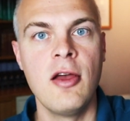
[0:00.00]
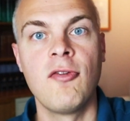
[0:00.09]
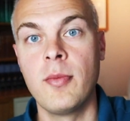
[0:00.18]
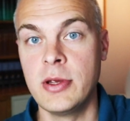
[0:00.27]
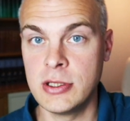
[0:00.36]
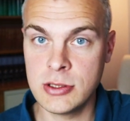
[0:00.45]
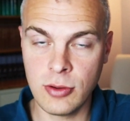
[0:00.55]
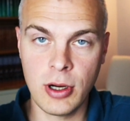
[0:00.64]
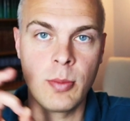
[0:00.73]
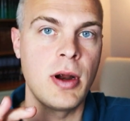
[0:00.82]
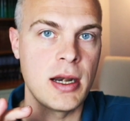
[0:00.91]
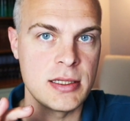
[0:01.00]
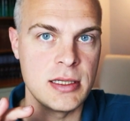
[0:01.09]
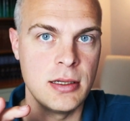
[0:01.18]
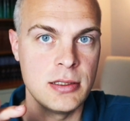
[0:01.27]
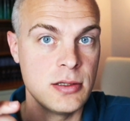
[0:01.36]
from historic
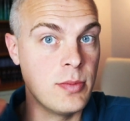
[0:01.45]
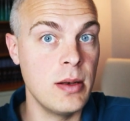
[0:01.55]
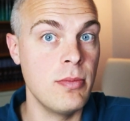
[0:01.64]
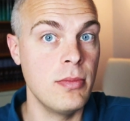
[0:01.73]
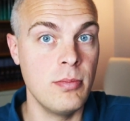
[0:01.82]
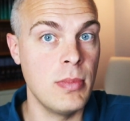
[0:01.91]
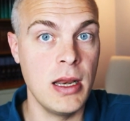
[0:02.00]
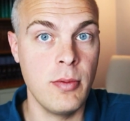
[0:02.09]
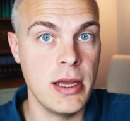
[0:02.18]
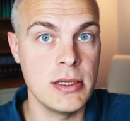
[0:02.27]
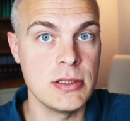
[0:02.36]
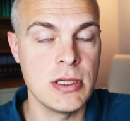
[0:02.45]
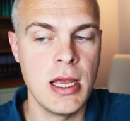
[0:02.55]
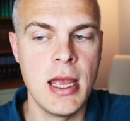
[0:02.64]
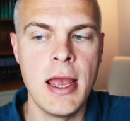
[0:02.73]
Protestantism in many ways.